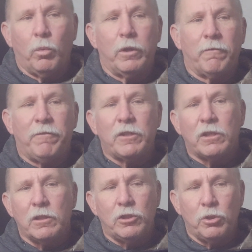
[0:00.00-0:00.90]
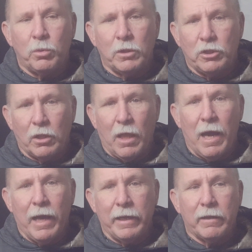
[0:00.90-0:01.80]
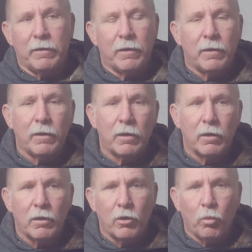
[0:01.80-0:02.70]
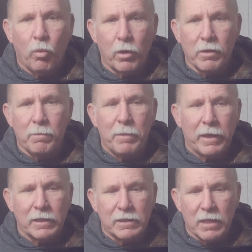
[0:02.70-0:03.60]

When you're fishing in June and July, one of the biggest